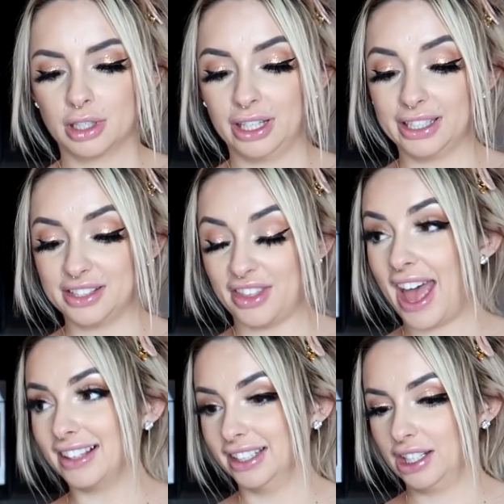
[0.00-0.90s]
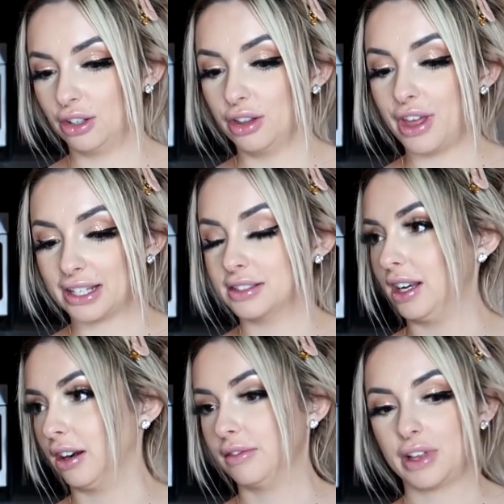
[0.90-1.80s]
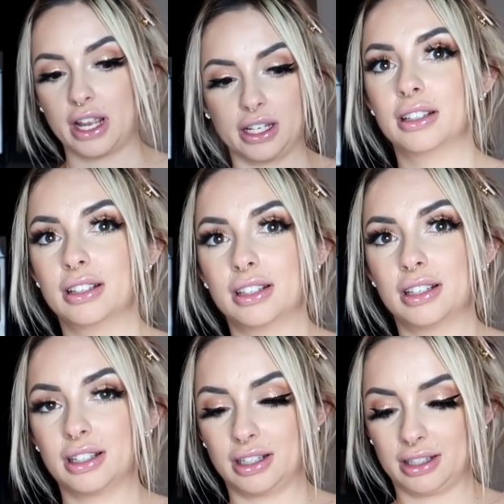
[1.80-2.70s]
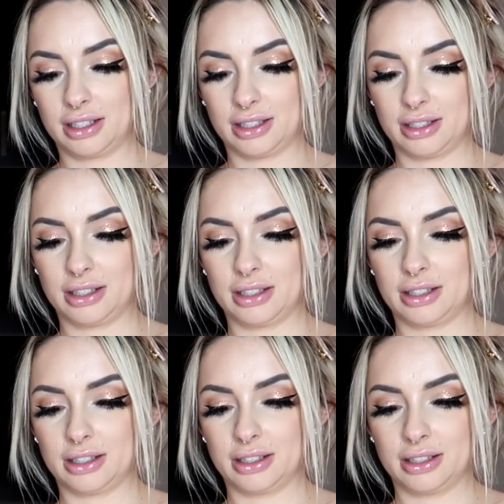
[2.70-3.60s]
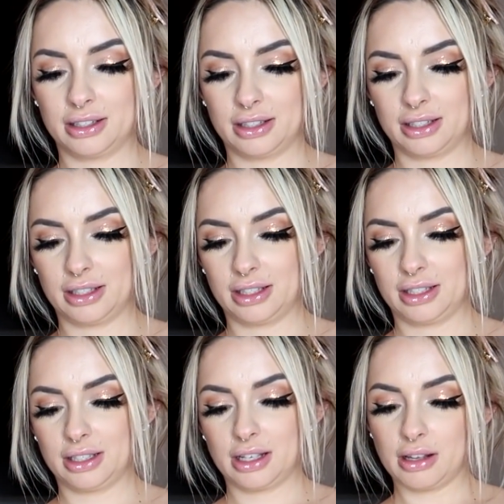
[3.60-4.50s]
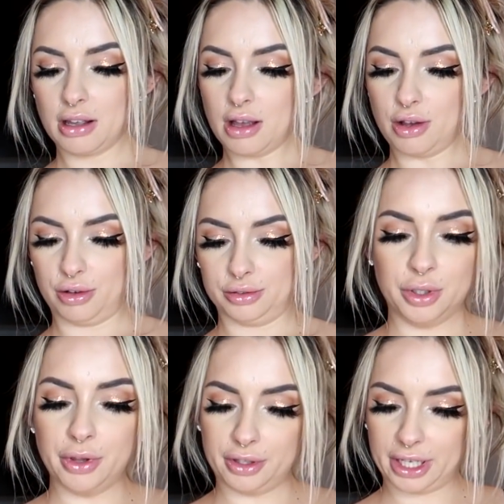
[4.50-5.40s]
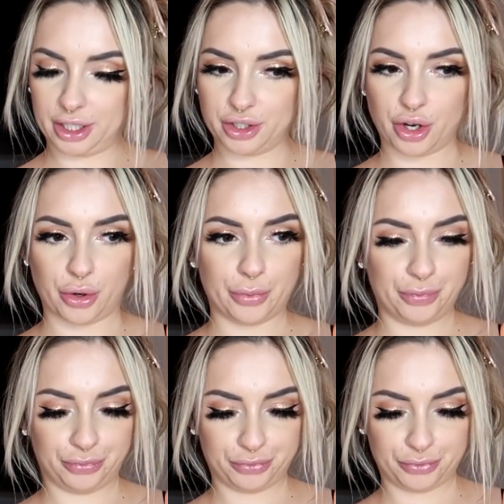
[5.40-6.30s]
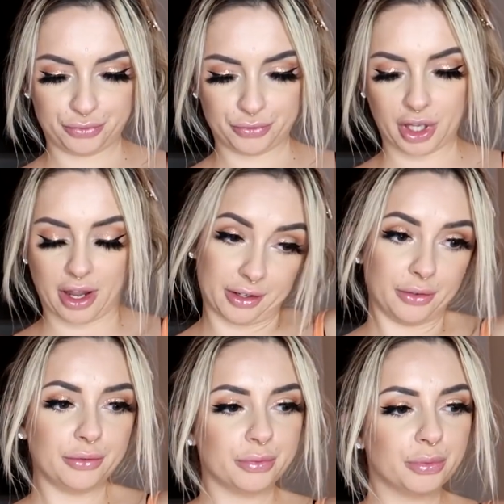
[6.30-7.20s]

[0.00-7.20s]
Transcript: It's that little, that's terrifying. So that's why it's the Toe of Satan. It looks like a toe. Oh, you look like a toe. Kind of.